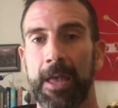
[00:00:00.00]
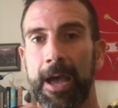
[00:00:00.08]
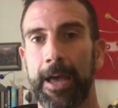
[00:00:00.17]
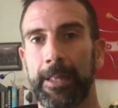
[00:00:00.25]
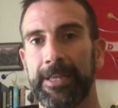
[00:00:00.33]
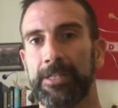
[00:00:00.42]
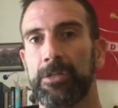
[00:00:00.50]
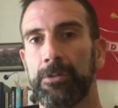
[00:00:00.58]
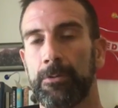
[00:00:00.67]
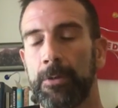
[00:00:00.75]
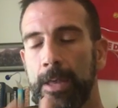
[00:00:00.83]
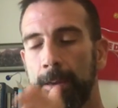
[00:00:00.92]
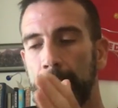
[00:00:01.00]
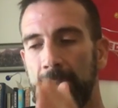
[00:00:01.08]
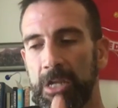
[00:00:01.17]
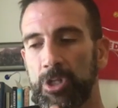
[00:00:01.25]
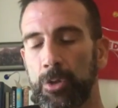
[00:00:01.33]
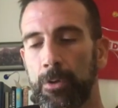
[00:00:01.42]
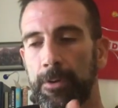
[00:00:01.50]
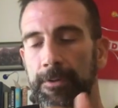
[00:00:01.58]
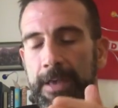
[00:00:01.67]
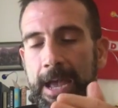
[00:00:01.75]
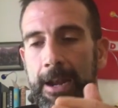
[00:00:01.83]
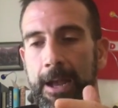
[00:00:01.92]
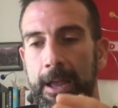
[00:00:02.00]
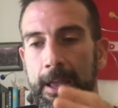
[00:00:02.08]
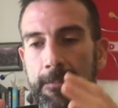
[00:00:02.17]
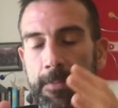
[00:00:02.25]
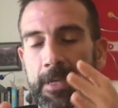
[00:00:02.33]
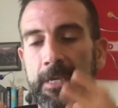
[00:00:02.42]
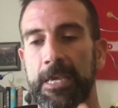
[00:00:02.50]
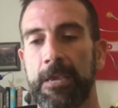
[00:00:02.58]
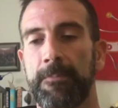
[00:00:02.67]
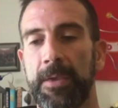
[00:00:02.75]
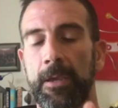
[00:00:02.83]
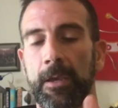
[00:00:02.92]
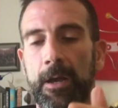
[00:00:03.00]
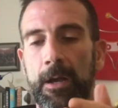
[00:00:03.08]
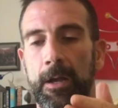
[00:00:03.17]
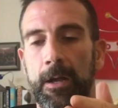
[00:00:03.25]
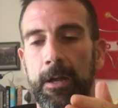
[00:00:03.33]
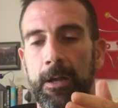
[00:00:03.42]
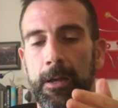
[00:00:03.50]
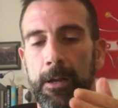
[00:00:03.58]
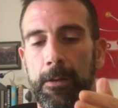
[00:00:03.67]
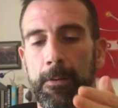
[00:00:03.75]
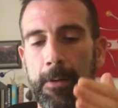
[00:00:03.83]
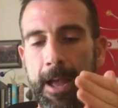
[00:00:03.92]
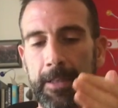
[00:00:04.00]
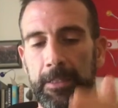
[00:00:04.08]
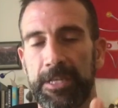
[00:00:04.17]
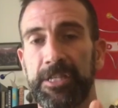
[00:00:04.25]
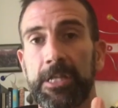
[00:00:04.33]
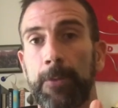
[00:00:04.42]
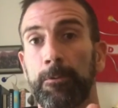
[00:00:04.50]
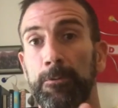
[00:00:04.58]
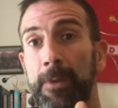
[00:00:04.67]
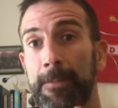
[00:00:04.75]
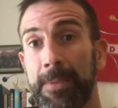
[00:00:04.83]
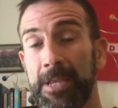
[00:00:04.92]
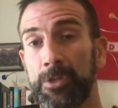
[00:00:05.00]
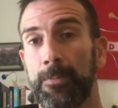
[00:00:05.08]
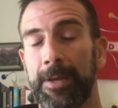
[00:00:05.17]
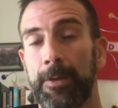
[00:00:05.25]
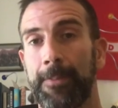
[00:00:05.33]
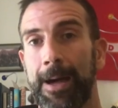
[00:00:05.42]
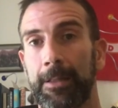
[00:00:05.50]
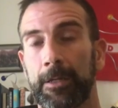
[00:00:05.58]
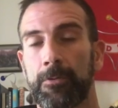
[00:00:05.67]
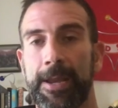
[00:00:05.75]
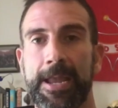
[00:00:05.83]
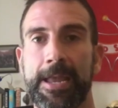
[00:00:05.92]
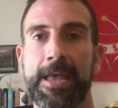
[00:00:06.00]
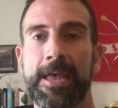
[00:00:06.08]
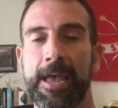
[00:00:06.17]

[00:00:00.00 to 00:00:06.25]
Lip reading: I like to make sure that I'm keeping at least up with my basal metabolic rate.